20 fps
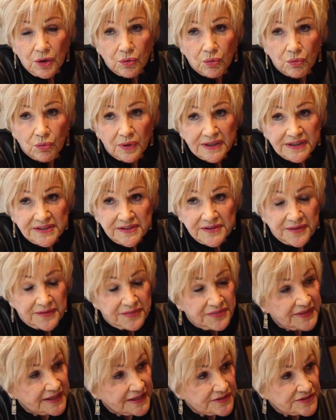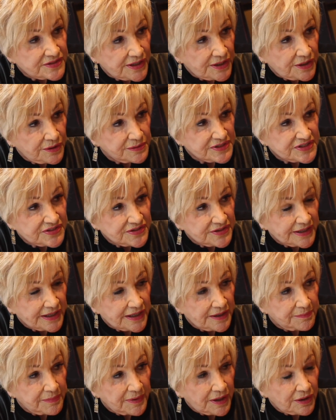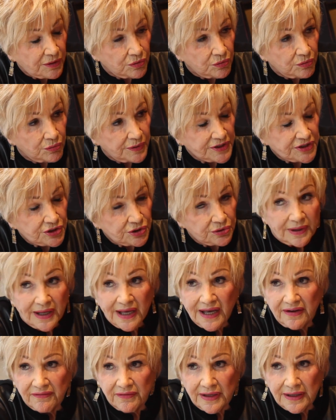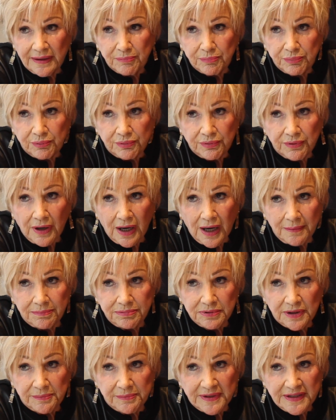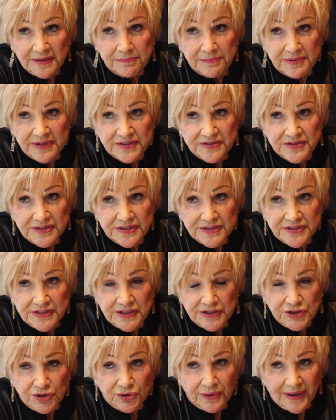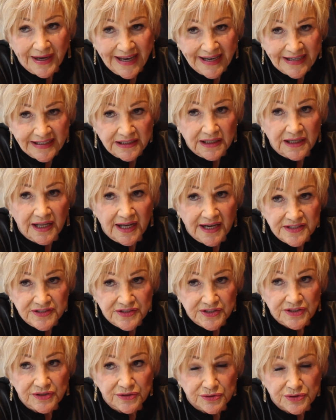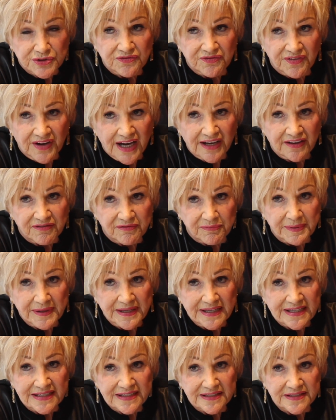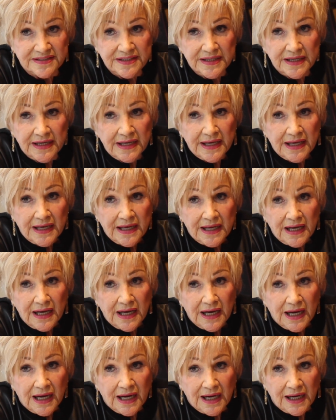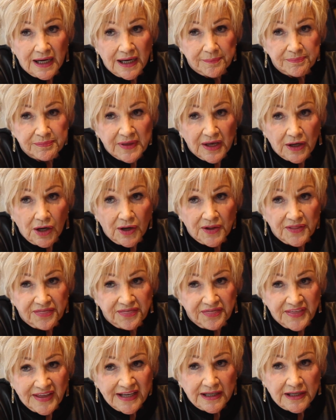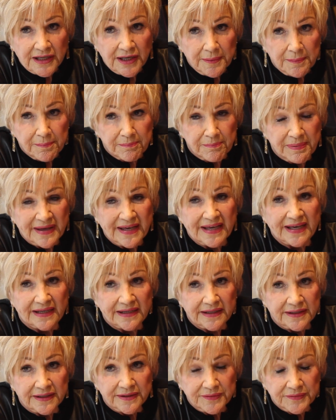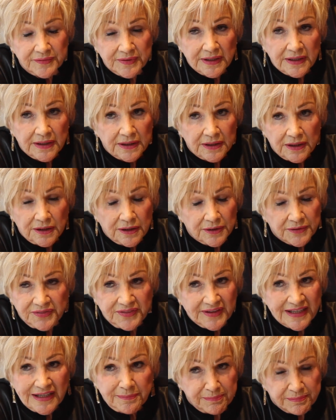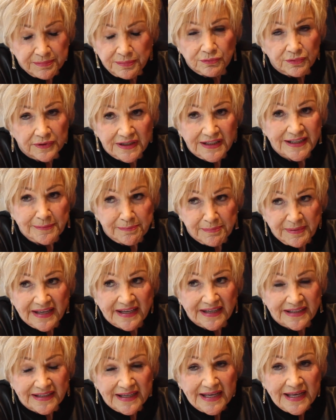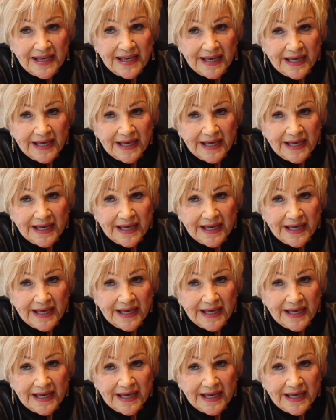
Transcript: One of the things I always think about when you have a problem in business and you're analyzing those five P's, um, think big. Think really big,